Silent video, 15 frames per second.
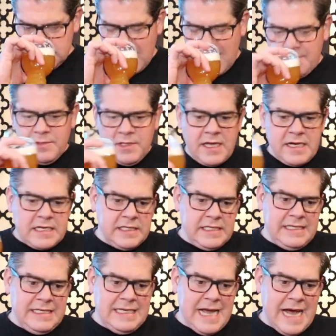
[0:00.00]
I'm luckily
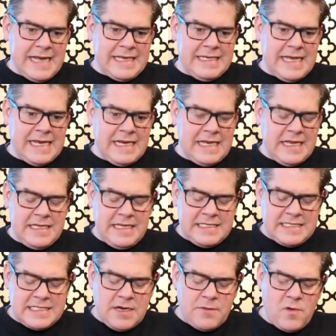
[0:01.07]
not getting,
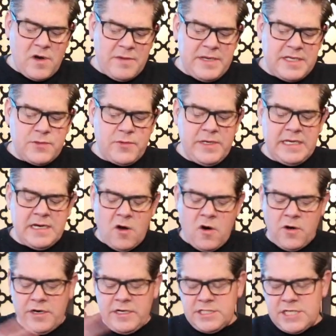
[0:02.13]
it's somewhere between
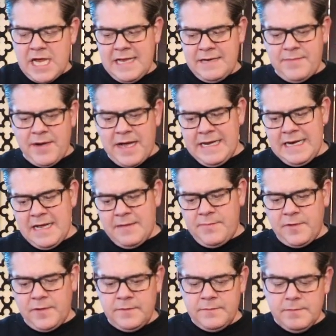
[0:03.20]
orange and
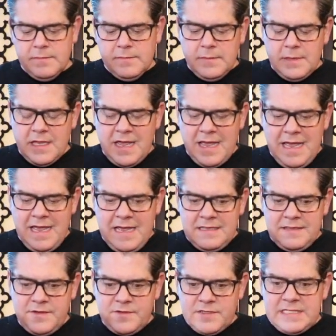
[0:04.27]
pineapple,
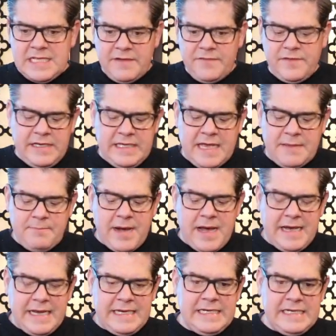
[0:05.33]
and there's definitely that
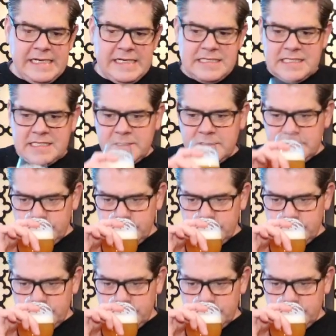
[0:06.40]
pininess